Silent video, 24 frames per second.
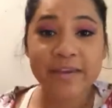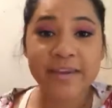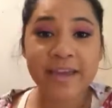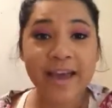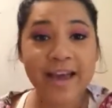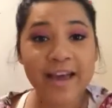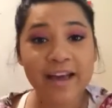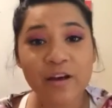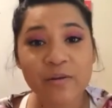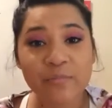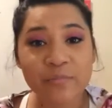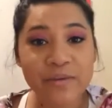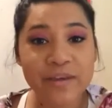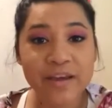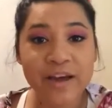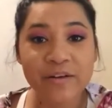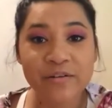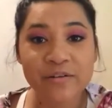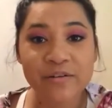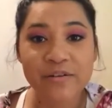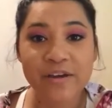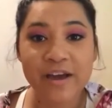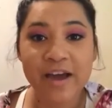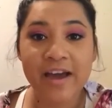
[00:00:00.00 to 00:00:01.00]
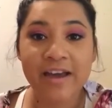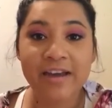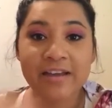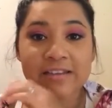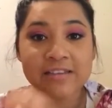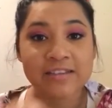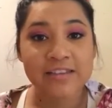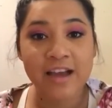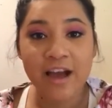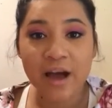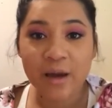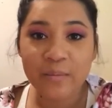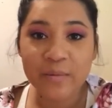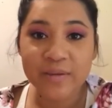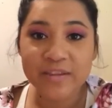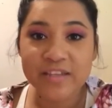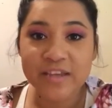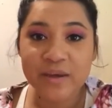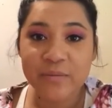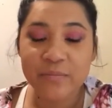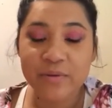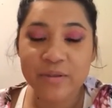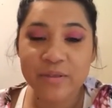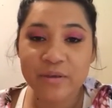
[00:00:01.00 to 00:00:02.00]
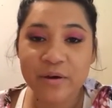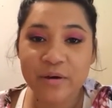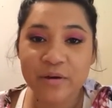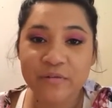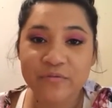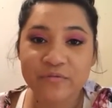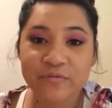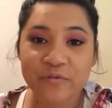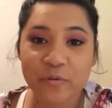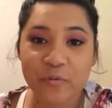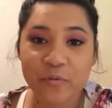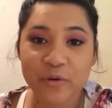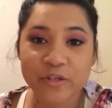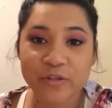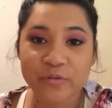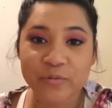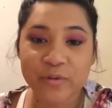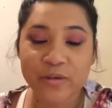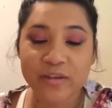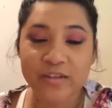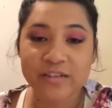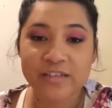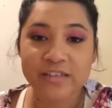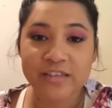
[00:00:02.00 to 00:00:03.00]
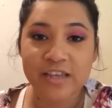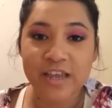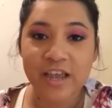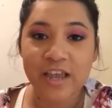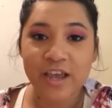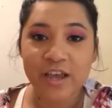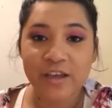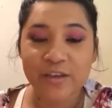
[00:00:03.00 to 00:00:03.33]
But yeah, help me out, you guys. Comment down below for which ones